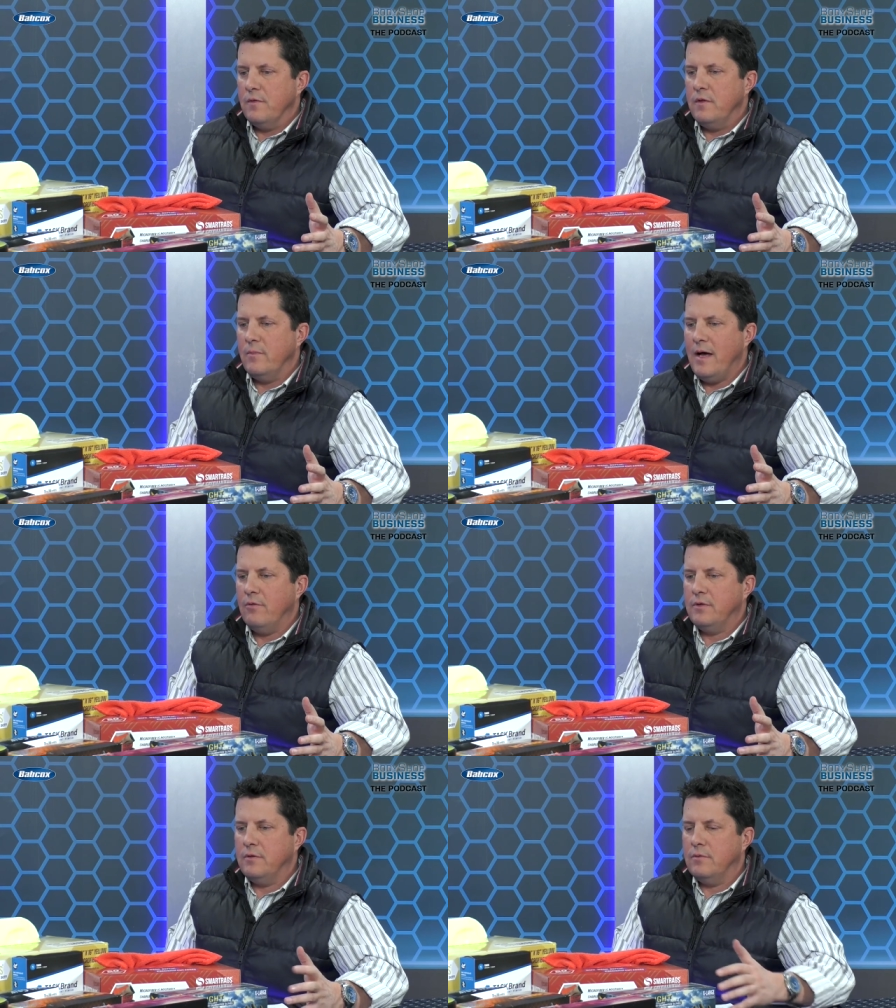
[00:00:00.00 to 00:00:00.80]
the
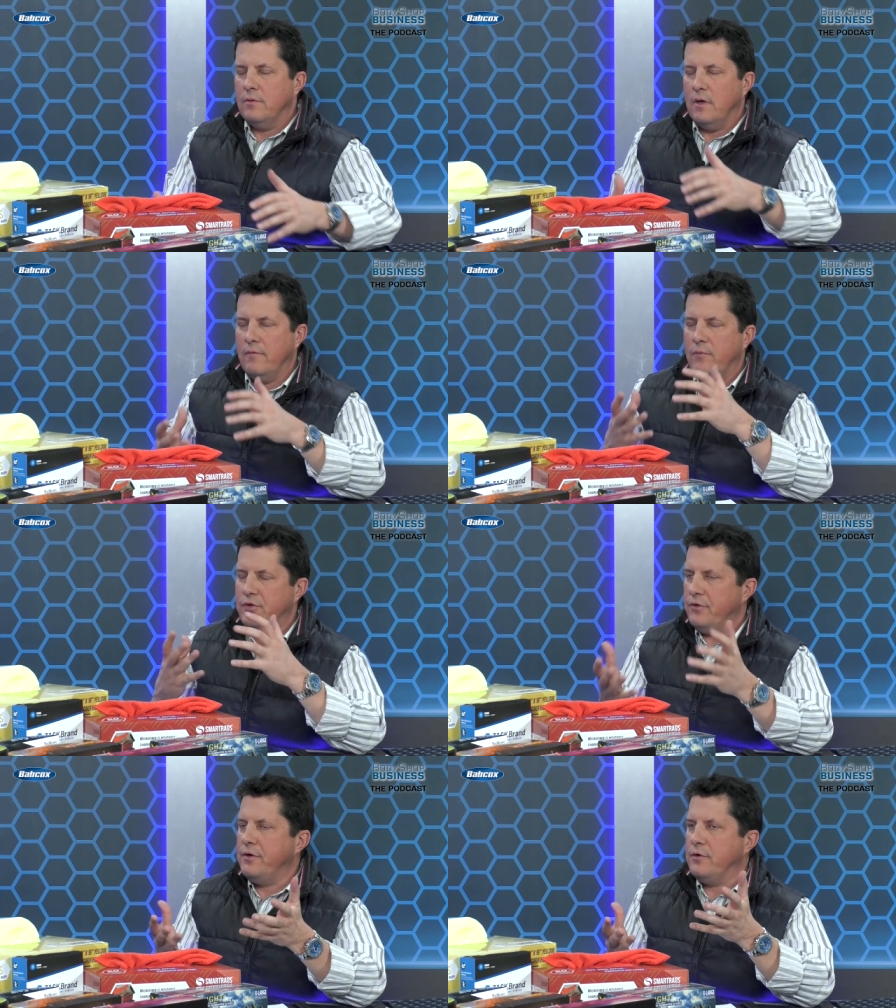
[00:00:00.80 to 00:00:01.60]
amount of
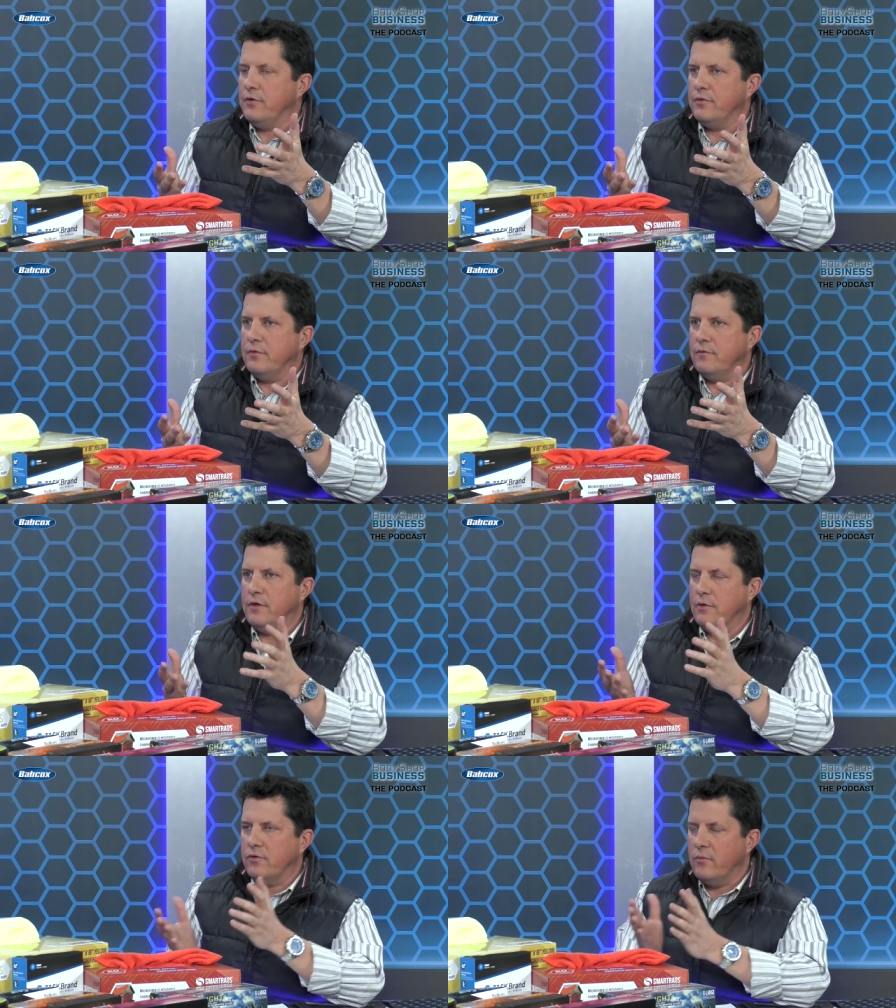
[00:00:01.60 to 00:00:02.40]
materials
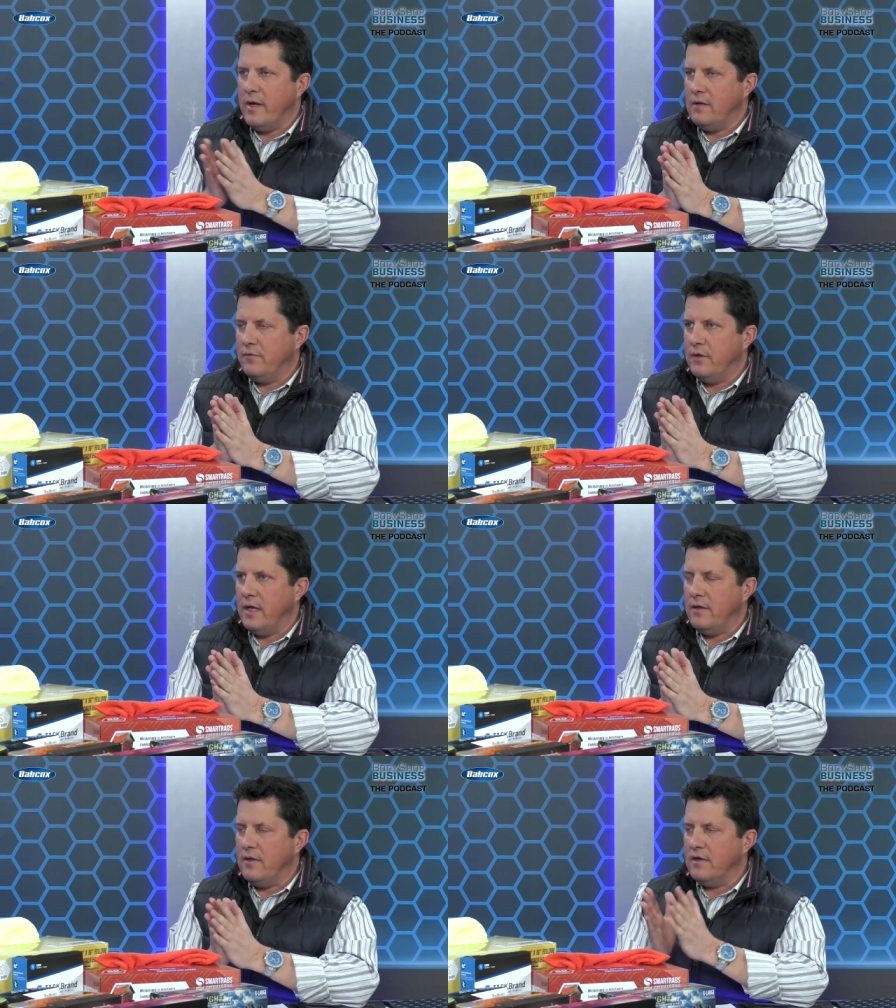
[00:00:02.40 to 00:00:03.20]
vehicles are made of
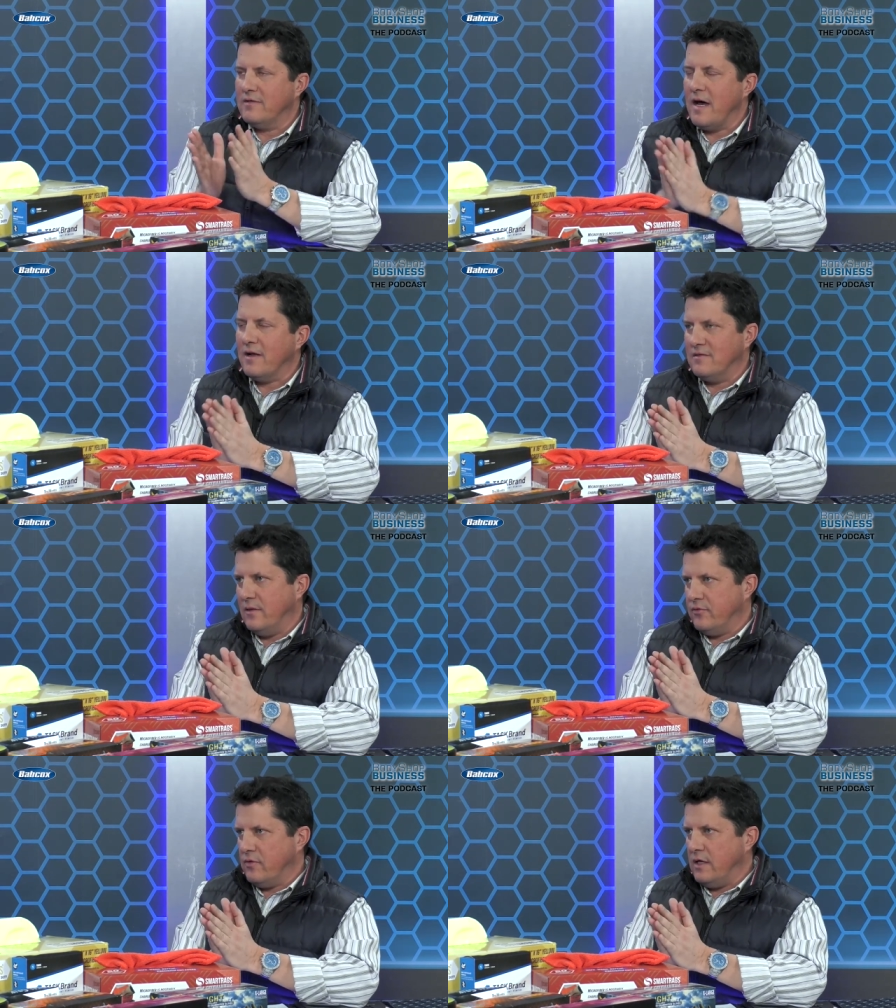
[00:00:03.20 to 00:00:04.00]
today, the exotic
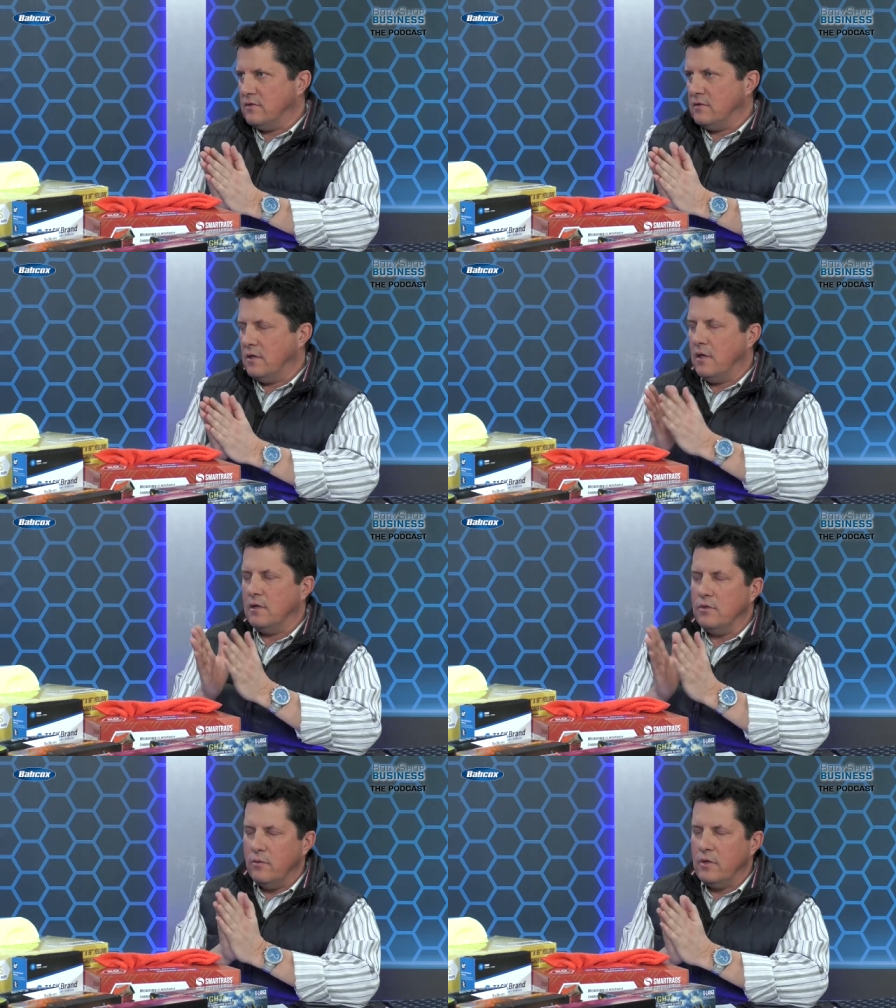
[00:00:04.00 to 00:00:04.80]
substrates, you know,
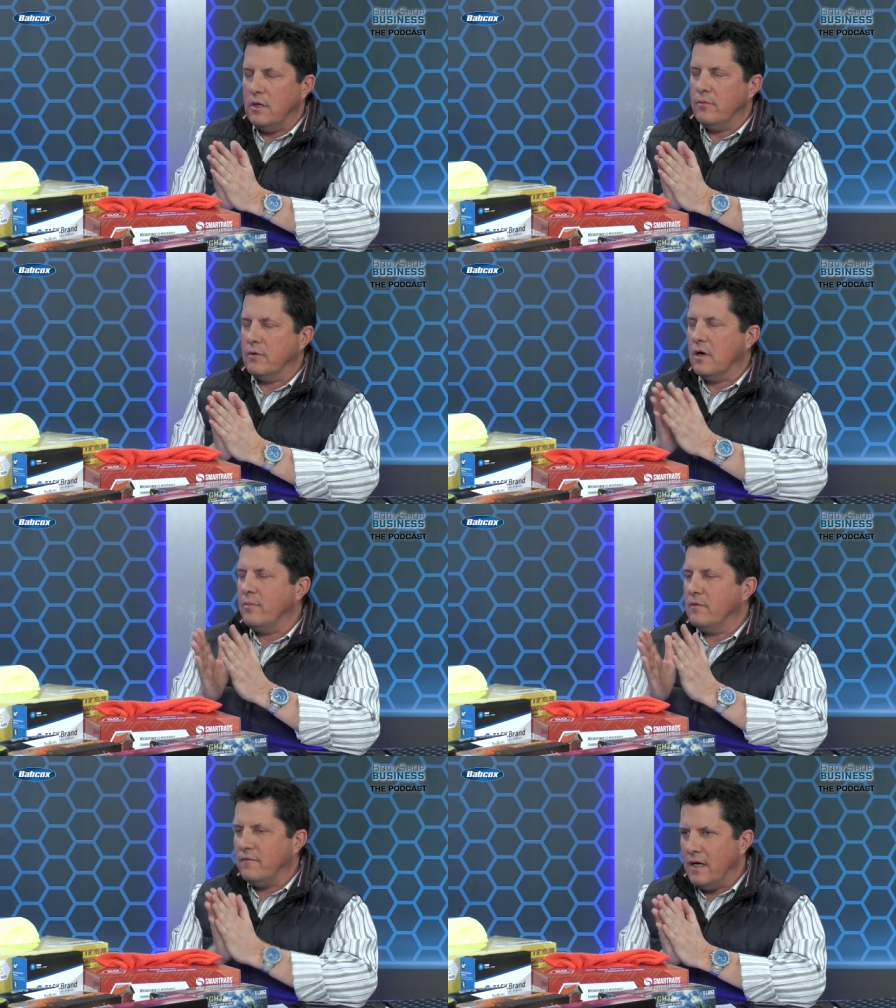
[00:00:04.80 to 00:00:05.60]
aluminum,
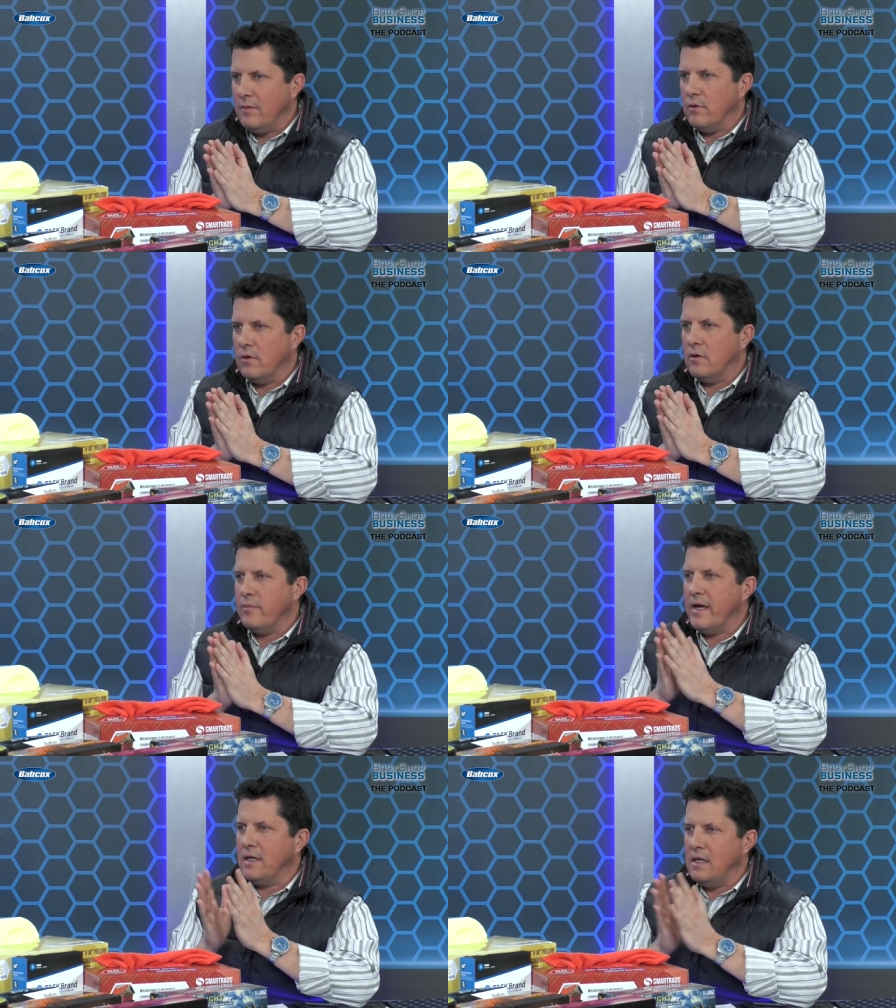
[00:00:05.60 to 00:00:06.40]
carbon fiber,
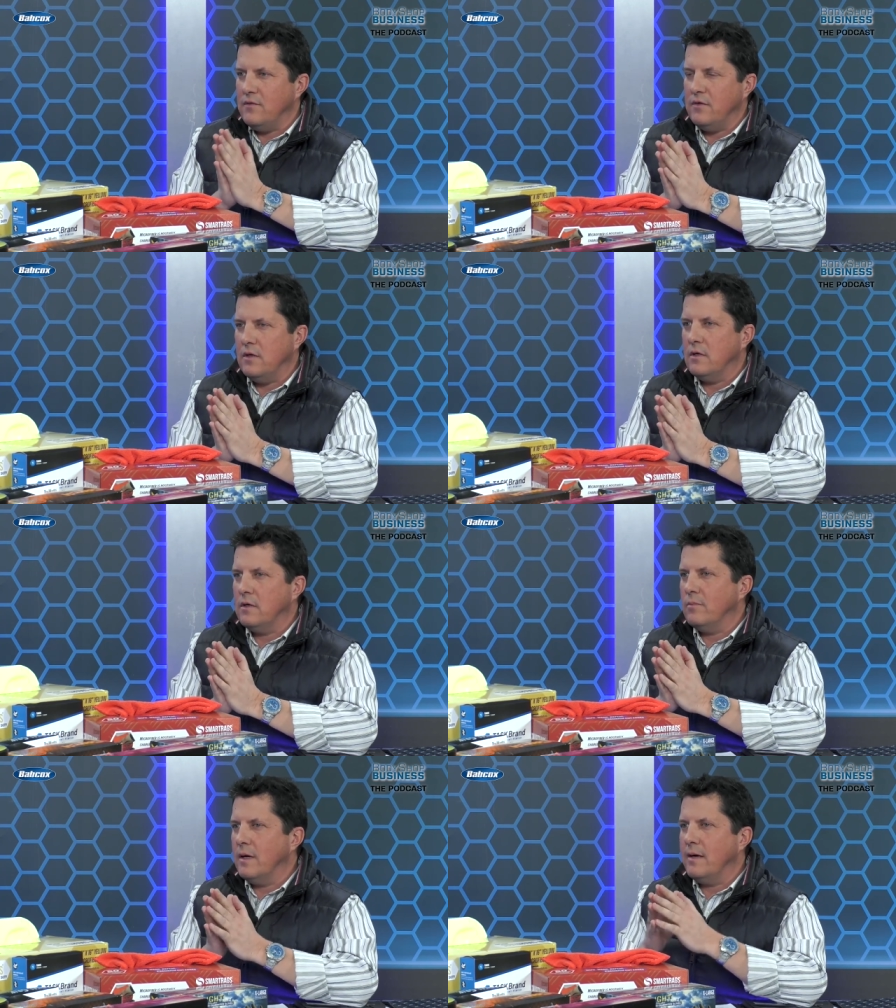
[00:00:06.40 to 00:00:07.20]

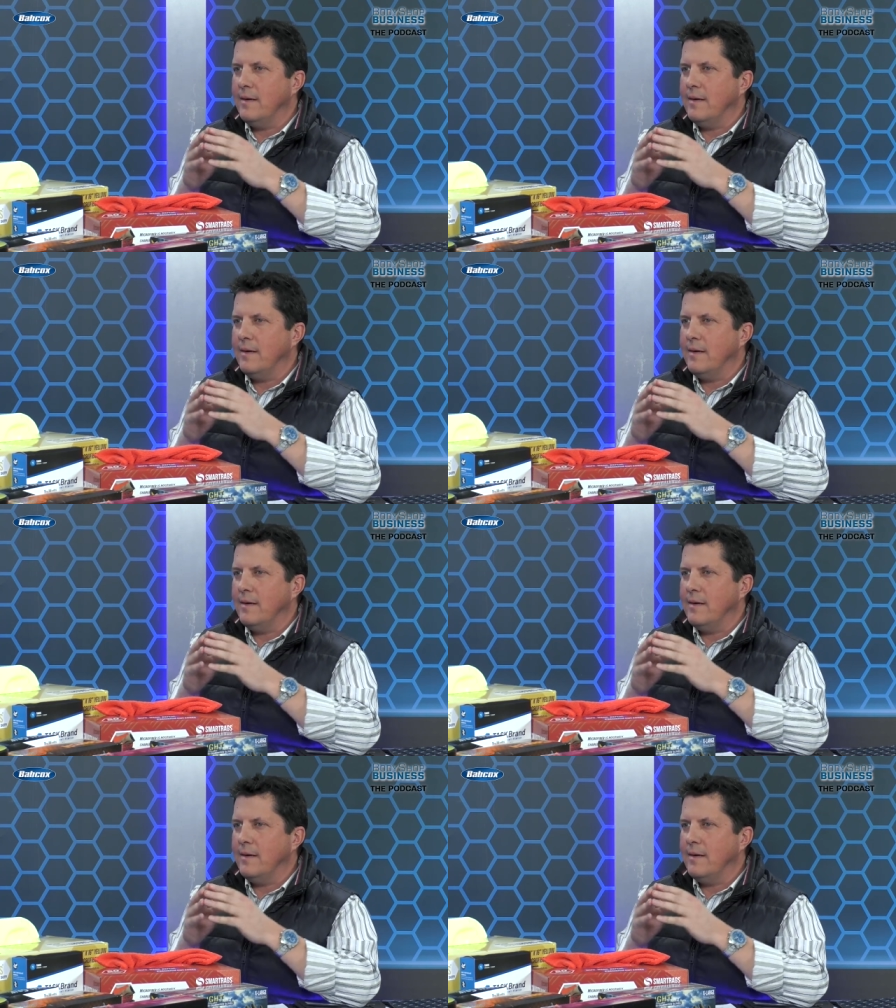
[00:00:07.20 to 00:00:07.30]
magnesium,